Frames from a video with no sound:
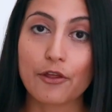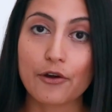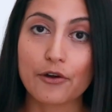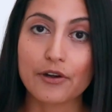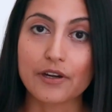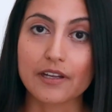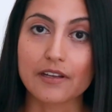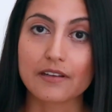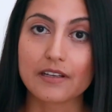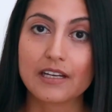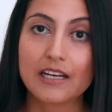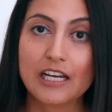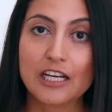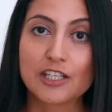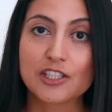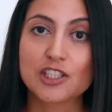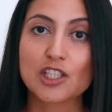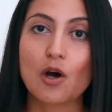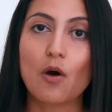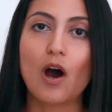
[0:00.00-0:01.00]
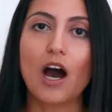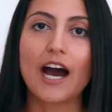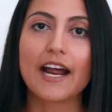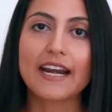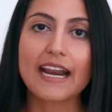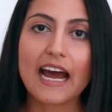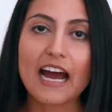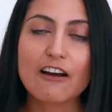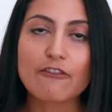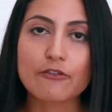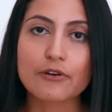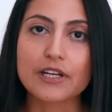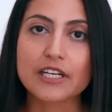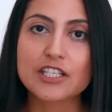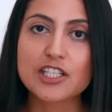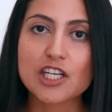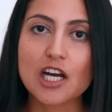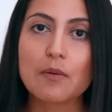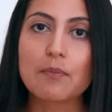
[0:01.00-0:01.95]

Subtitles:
30. So on average,